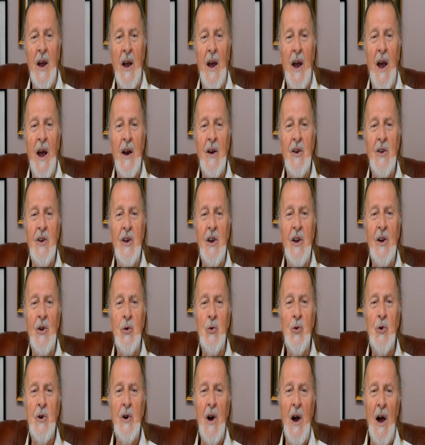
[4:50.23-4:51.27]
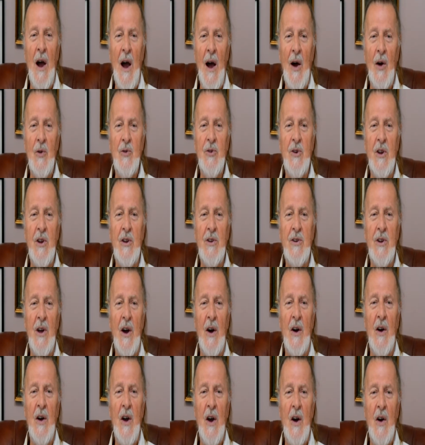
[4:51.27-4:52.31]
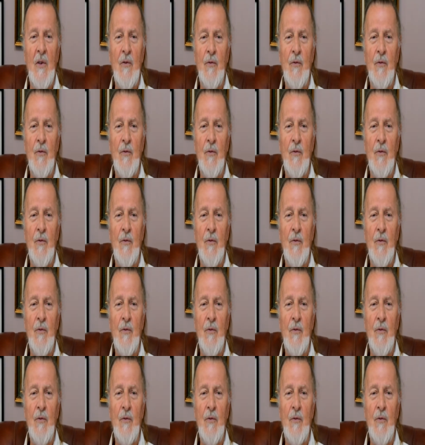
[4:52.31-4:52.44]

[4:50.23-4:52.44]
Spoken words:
and he looked how did the